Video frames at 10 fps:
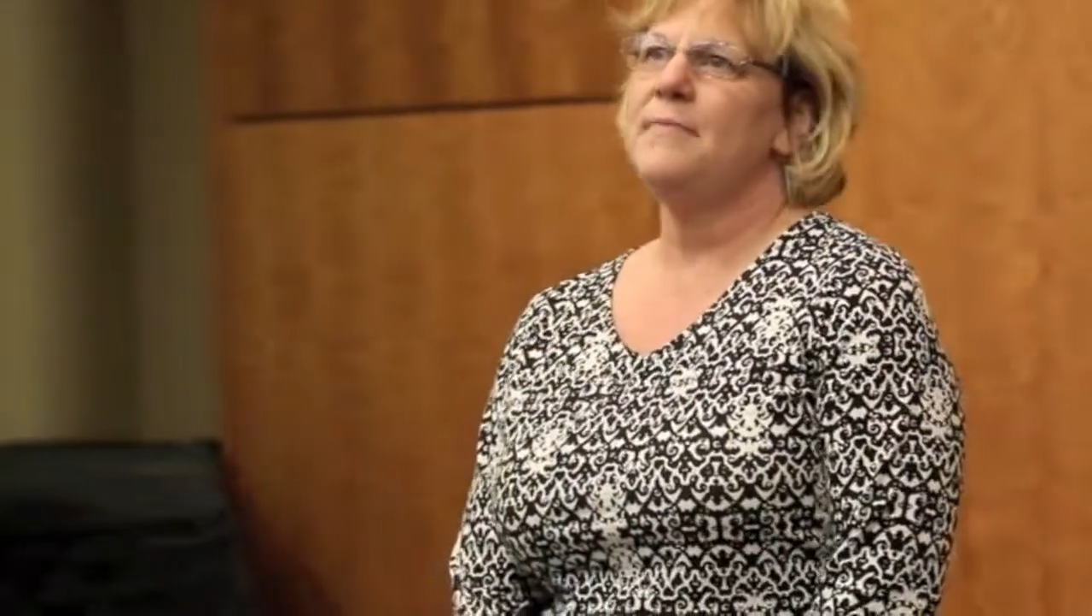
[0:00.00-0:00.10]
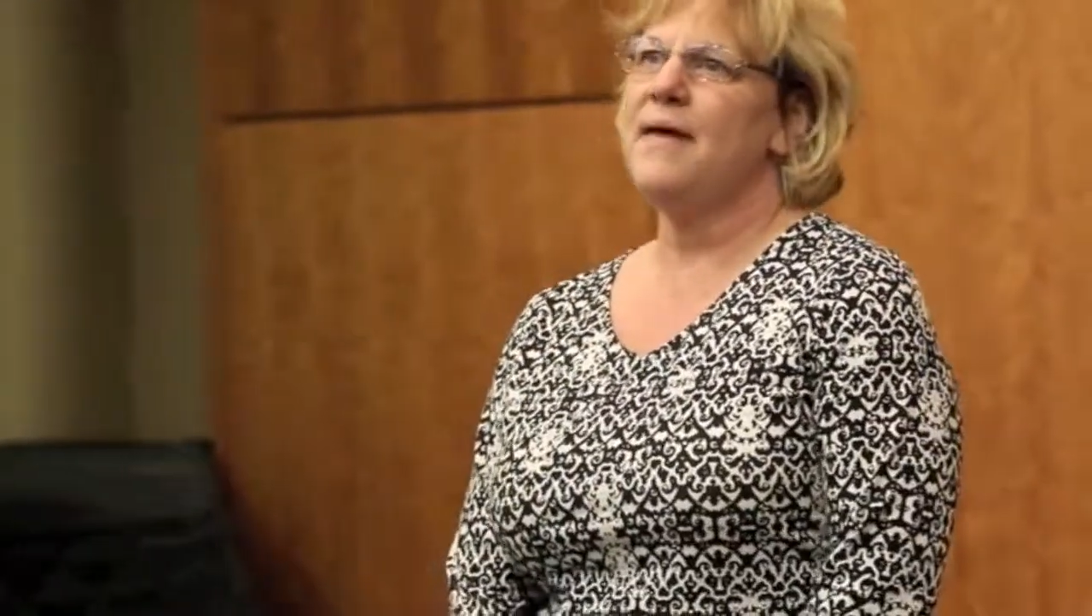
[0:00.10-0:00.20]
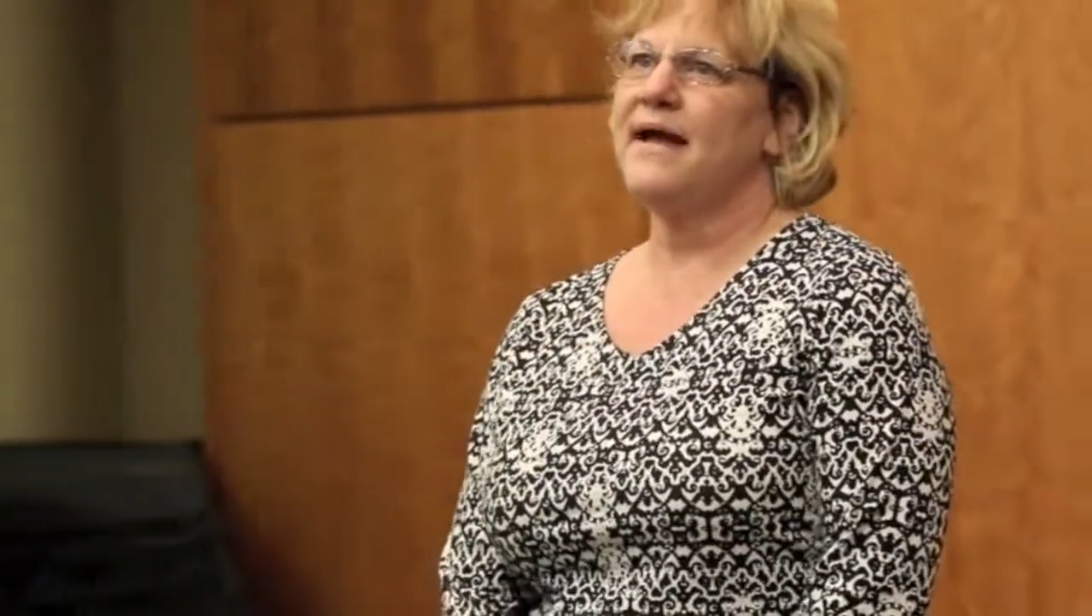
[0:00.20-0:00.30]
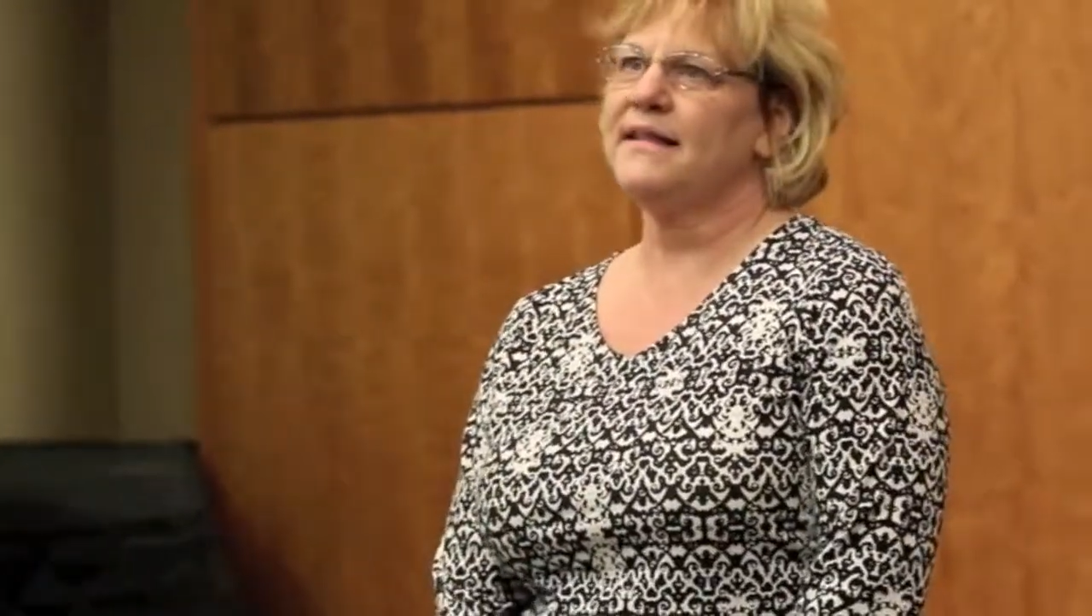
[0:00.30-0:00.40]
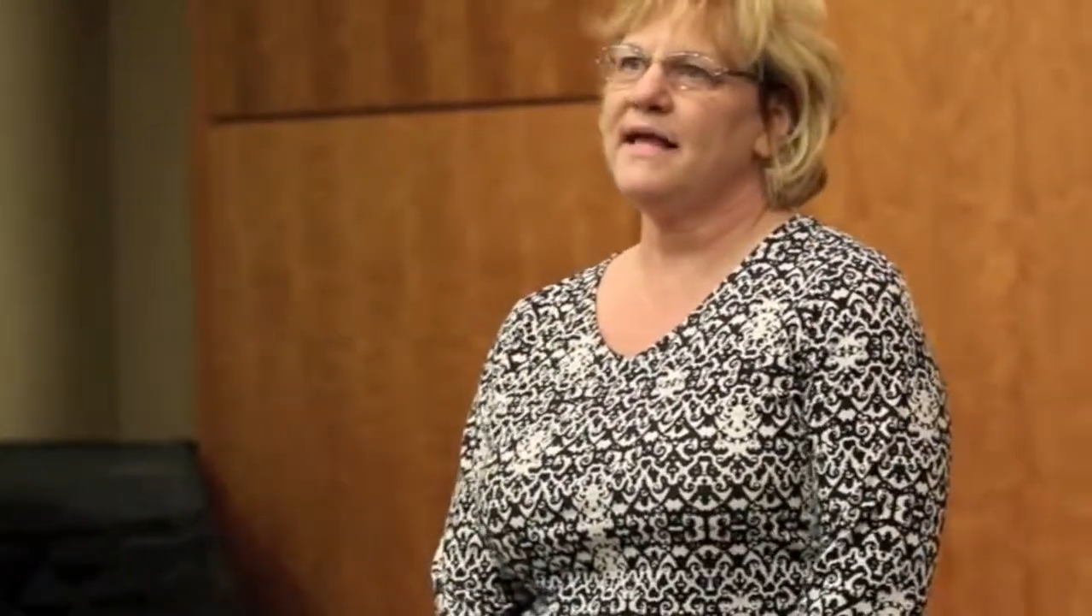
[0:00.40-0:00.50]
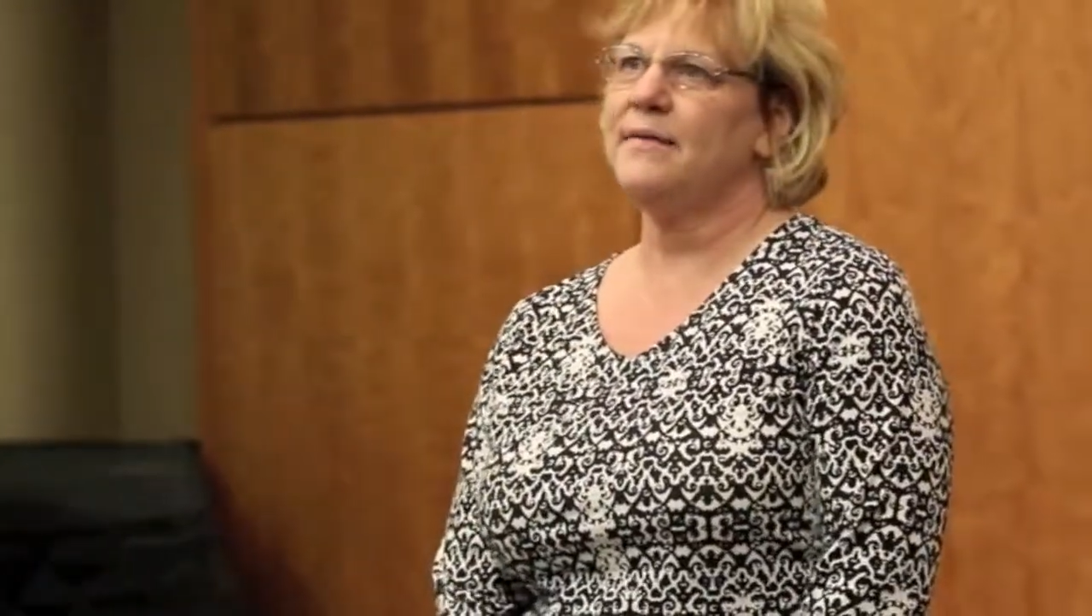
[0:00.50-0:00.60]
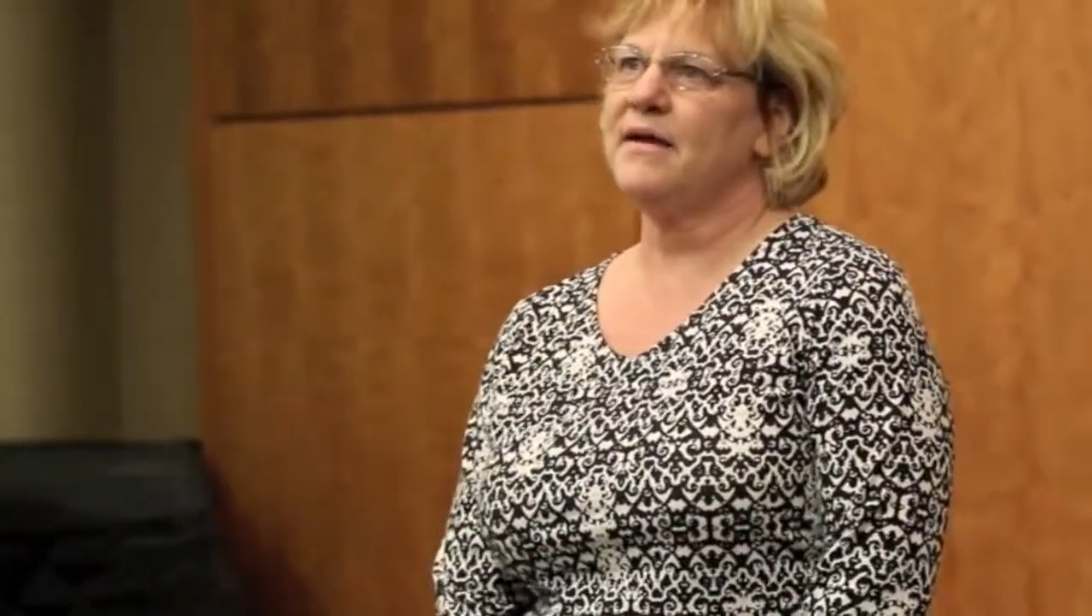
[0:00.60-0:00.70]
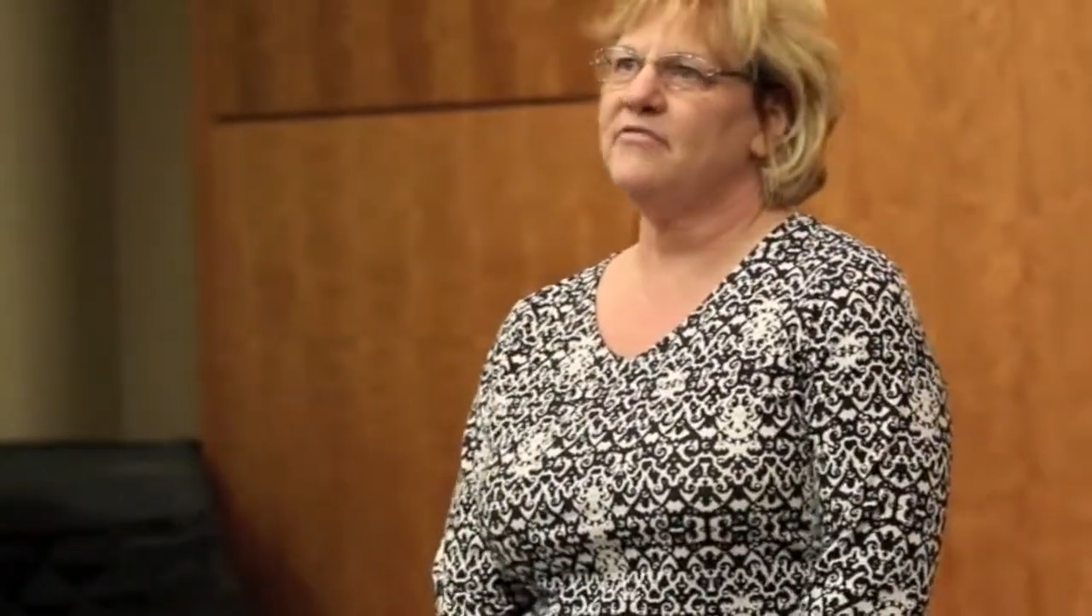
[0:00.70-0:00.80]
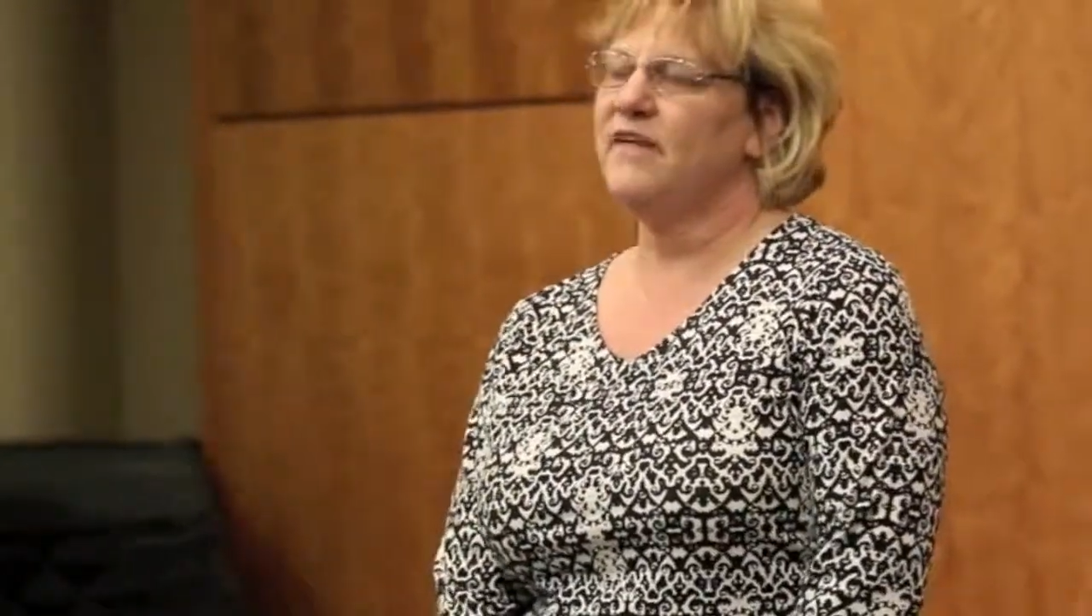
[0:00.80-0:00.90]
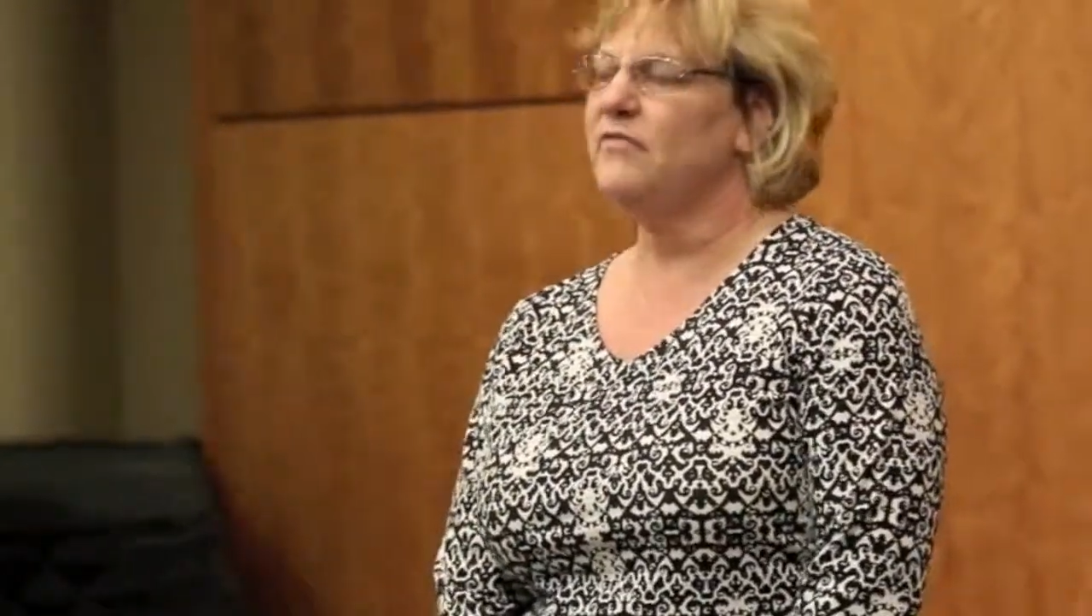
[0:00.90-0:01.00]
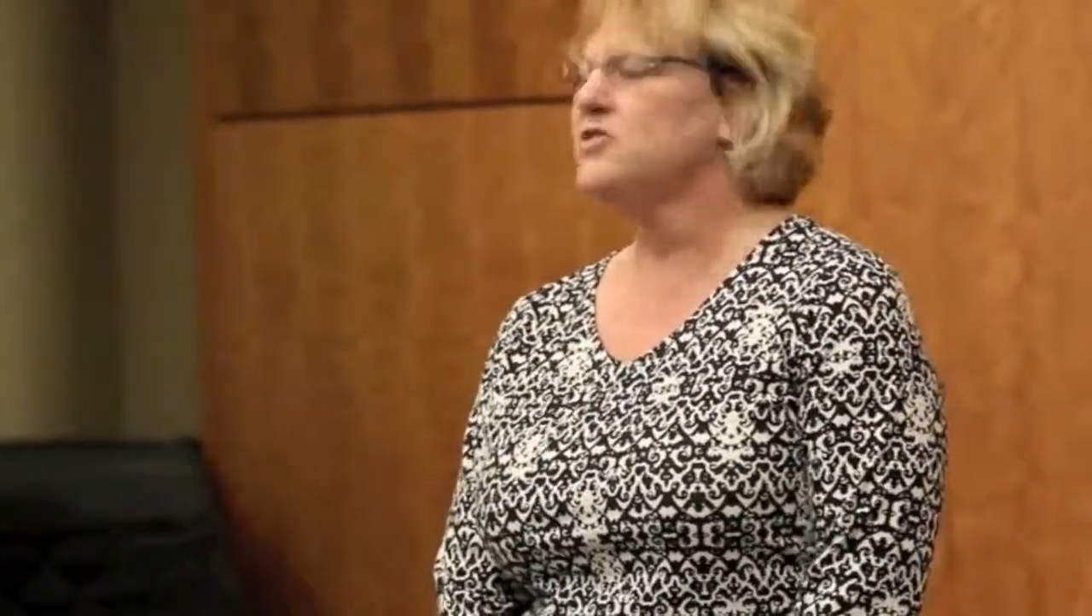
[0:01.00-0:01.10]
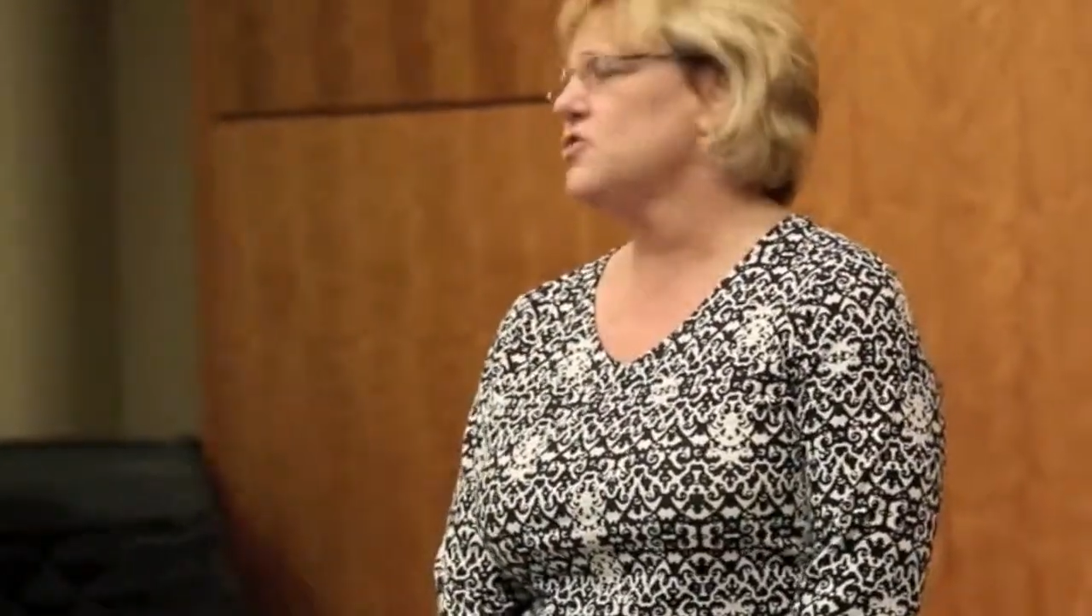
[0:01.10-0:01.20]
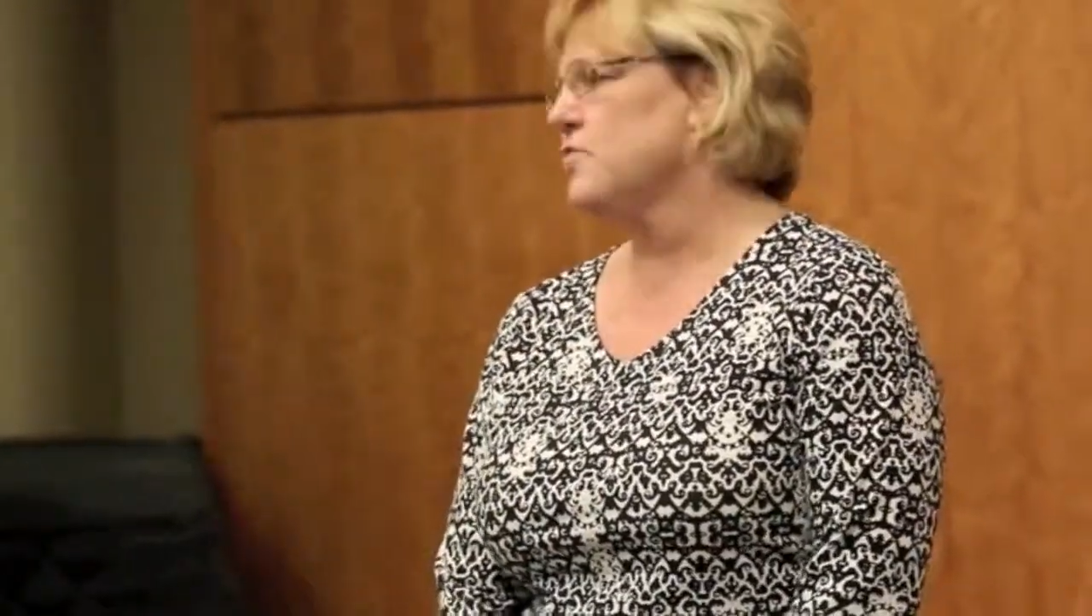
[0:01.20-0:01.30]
And back then, my favorite